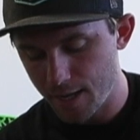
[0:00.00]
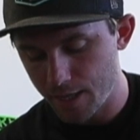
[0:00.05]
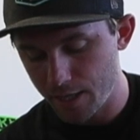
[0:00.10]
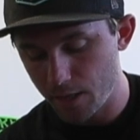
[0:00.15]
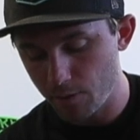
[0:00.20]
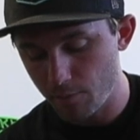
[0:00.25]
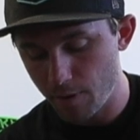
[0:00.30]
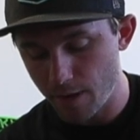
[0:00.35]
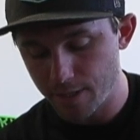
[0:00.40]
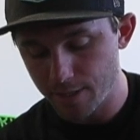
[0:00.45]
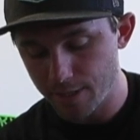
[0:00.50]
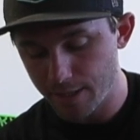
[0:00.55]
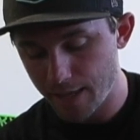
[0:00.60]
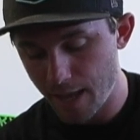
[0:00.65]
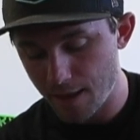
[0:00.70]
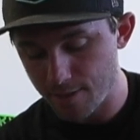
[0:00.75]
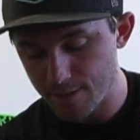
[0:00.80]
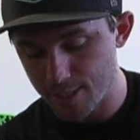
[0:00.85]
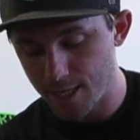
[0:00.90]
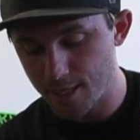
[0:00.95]
He rated the
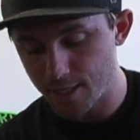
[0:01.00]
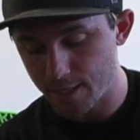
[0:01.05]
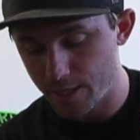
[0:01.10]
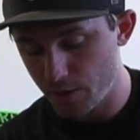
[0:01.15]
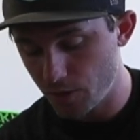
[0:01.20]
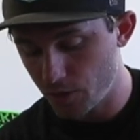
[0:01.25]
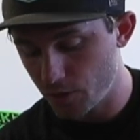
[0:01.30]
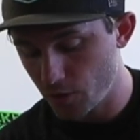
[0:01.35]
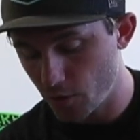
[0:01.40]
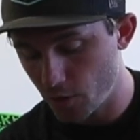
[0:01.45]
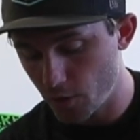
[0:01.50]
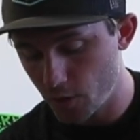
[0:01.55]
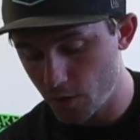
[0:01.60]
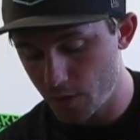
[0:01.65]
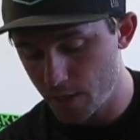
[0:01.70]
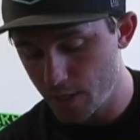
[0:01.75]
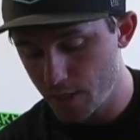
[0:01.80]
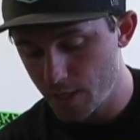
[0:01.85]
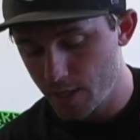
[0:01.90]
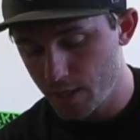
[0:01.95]
Kawasaki
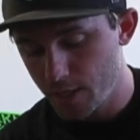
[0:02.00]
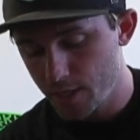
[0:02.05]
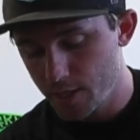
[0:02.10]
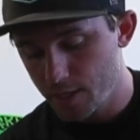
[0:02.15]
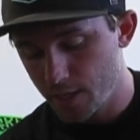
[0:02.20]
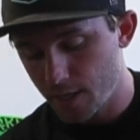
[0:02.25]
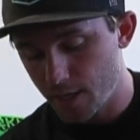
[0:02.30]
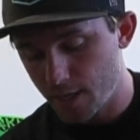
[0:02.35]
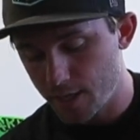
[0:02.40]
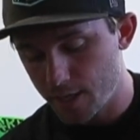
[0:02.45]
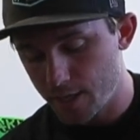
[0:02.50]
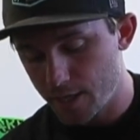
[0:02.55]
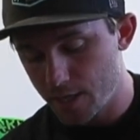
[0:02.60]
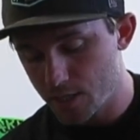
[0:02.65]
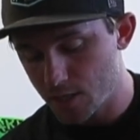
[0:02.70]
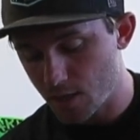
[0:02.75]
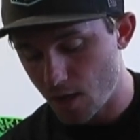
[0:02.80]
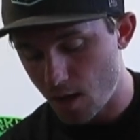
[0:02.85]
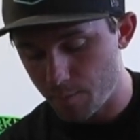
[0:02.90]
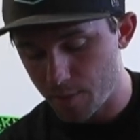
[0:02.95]
3rd.
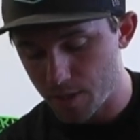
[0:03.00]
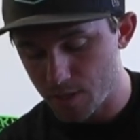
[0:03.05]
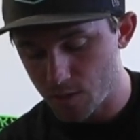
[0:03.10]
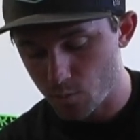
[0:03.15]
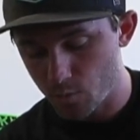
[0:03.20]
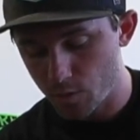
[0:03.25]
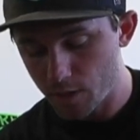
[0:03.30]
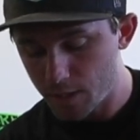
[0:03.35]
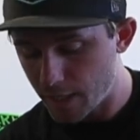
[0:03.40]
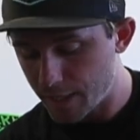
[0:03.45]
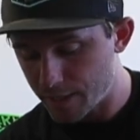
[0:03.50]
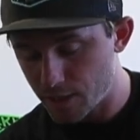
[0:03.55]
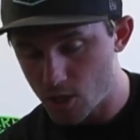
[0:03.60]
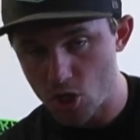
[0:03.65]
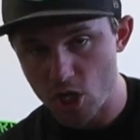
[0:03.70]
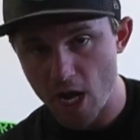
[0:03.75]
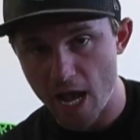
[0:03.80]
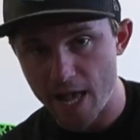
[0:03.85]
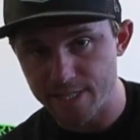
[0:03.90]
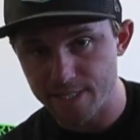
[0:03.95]
His comments, really liked the
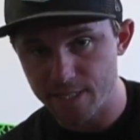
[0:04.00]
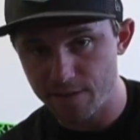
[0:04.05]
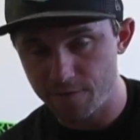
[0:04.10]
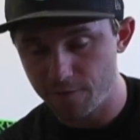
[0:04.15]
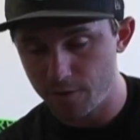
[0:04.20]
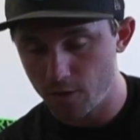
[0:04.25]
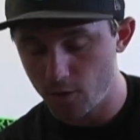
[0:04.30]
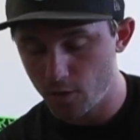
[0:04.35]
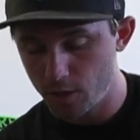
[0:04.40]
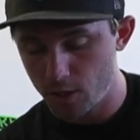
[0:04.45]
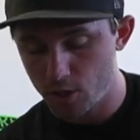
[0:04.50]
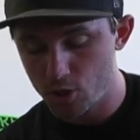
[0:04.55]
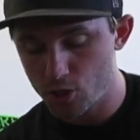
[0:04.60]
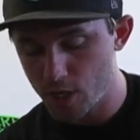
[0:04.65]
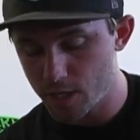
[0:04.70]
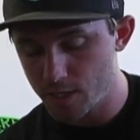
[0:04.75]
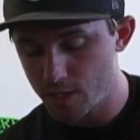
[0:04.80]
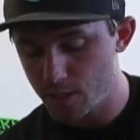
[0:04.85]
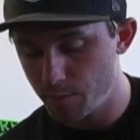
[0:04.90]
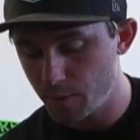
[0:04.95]
chassis feel, the
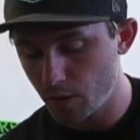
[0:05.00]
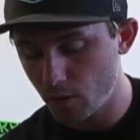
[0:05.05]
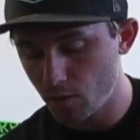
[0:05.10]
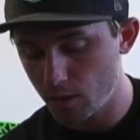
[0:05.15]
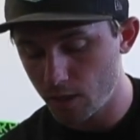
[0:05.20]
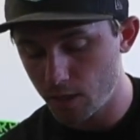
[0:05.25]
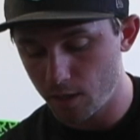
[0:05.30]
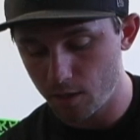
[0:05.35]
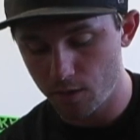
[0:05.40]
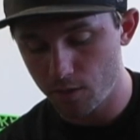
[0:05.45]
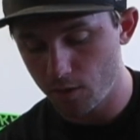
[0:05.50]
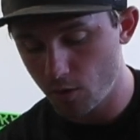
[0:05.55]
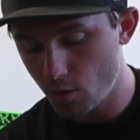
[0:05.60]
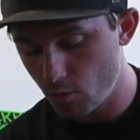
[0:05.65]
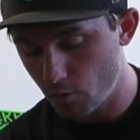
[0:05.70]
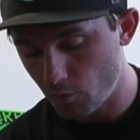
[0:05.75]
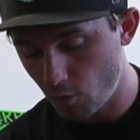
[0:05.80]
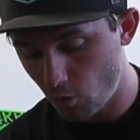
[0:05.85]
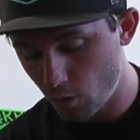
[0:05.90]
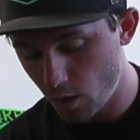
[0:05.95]
adjustability, and the
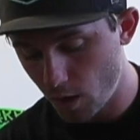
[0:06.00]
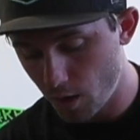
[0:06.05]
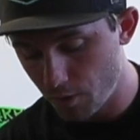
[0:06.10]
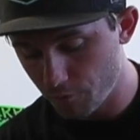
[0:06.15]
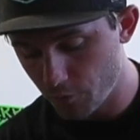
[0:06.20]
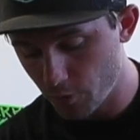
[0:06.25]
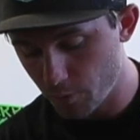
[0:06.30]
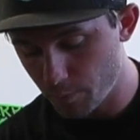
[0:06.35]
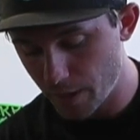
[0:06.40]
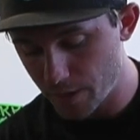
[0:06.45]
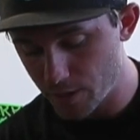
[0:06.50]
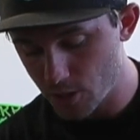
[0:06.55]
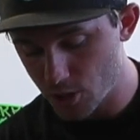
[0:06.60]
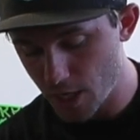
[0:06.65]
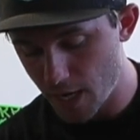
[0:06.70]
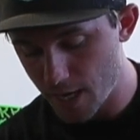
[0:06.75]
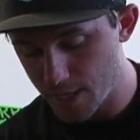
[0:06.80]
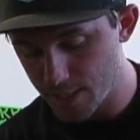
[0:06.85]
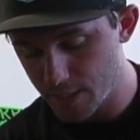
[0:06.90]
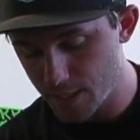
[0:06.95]
overall comfort by the
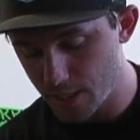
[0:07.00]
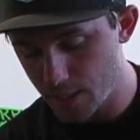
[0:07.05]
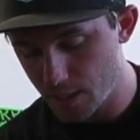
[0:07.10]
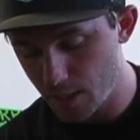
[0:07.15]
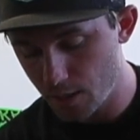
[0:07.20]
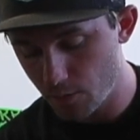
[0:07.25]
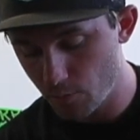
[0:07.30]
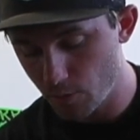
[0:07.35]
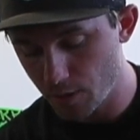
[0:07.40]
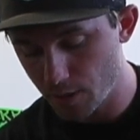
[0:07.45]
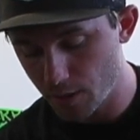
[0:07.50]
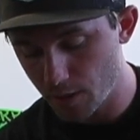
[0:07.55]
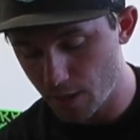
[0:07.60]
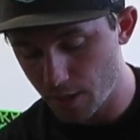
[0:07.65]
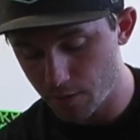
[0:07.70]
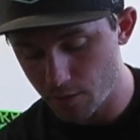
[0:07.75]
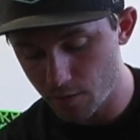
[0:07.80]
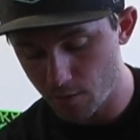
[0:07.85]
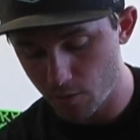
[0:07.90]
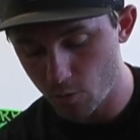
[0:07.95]
chassis. He really
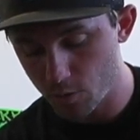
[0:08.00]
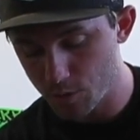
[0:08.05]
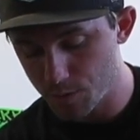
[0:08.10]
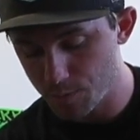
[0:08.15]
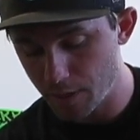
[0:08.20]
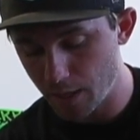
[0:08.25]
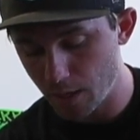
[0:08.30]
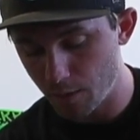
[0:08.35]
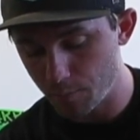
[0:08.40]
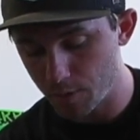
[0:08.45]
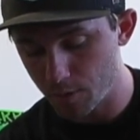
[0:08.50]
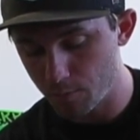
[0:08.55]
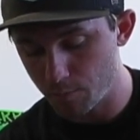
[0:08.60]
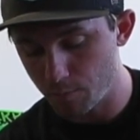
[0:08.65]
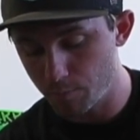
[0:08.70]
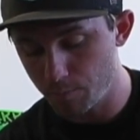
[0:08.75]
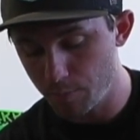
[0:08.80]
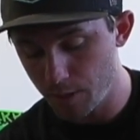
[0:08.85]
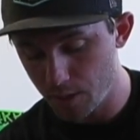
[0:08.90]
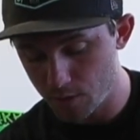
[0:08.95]
liked, of course, being able to
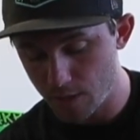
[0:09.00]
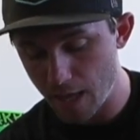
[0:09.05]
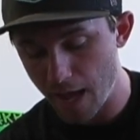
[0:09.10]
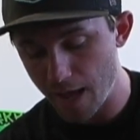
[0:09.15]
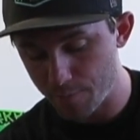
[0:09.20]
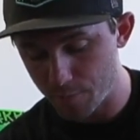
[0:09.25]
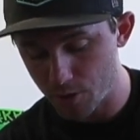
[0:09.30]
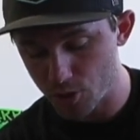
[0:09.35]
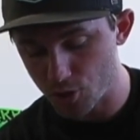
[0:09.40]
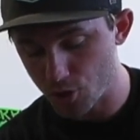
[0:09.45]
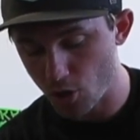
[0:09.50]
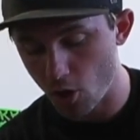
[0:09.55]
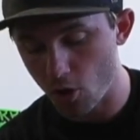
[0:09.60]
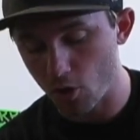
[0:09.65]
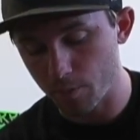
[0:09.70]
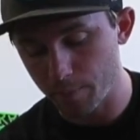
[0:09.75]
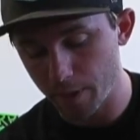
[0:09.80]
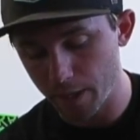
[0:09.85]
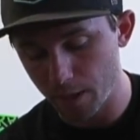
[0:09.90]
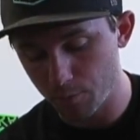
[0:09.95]
be that much
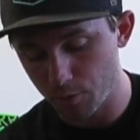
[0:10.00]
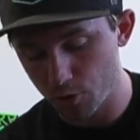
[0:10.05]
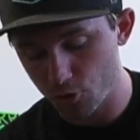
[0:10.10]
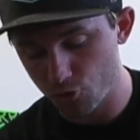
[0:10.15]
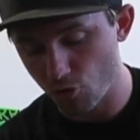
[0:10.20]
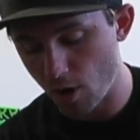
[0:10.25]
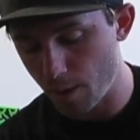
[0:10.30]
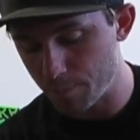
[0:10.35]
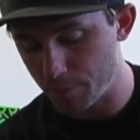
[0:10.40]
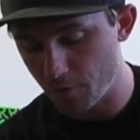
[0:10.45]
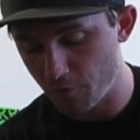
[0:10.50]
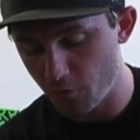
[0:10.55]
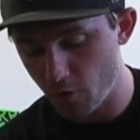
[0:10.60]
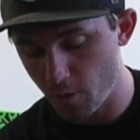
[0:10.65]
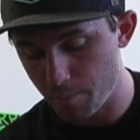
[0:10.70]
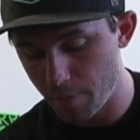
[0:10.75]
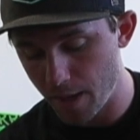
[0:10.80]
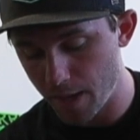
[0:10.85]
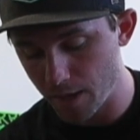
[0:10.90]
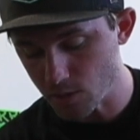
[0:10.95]
taller, being able to drop the
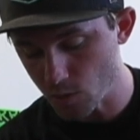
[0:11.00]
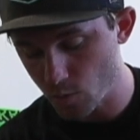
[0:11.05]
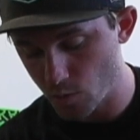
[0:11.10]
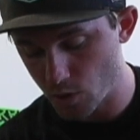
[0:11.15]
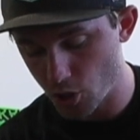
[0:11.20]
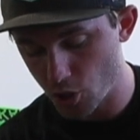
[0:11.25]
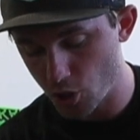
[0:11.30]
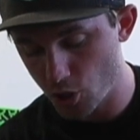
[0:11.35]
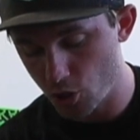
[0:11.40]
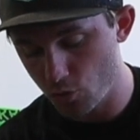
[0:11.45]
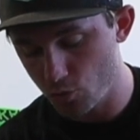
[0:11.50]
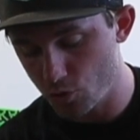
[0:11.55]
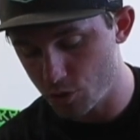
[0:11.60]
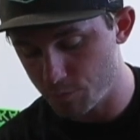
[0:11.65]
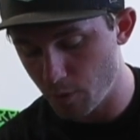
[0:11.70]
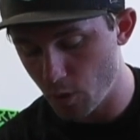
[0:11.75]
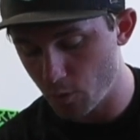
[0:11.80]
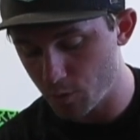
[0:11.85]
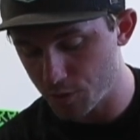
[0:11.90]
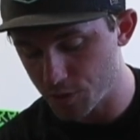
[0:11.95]
foot pegs was a
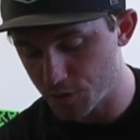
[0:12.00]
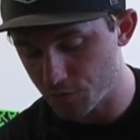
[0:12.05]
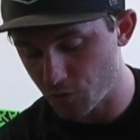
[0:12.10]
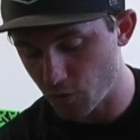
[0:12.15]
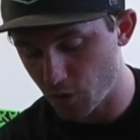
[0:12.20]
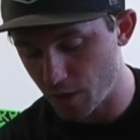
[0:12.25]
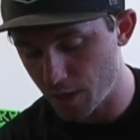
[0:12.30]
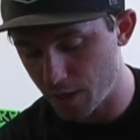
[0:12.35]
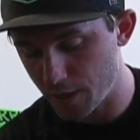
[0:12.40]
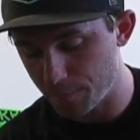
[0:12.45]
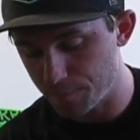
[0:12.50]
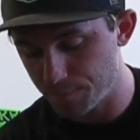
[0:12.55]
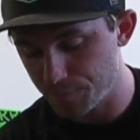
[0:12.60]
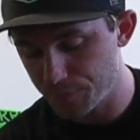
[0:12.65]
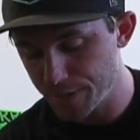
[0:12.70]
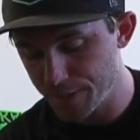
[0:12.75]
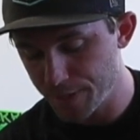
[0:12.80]
huge bonus for him.